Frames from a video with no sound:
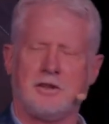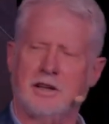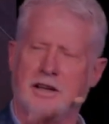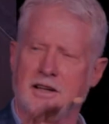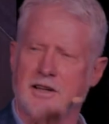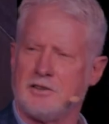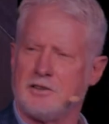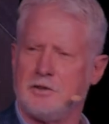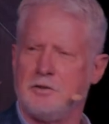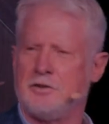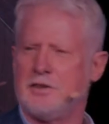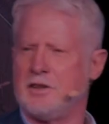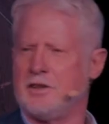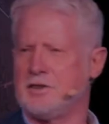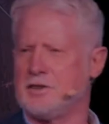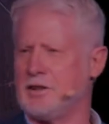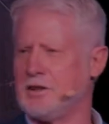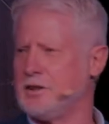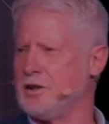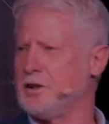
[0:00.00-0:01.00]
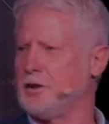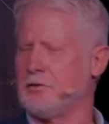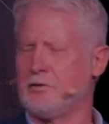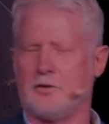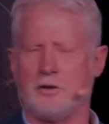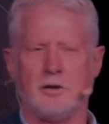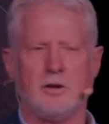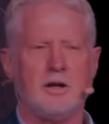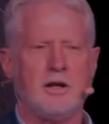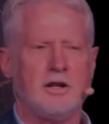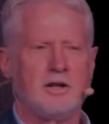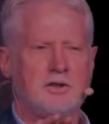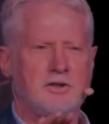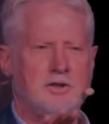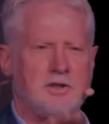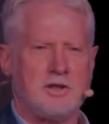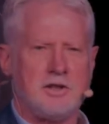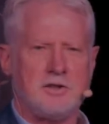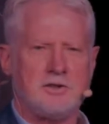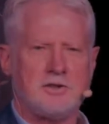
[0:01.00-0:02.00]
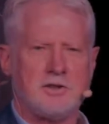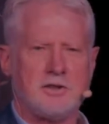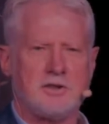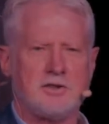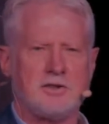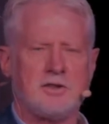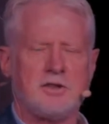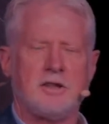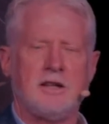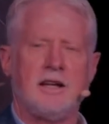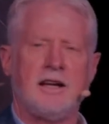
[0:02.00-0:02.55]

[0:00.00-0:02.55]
I got two things I can offer you Jesus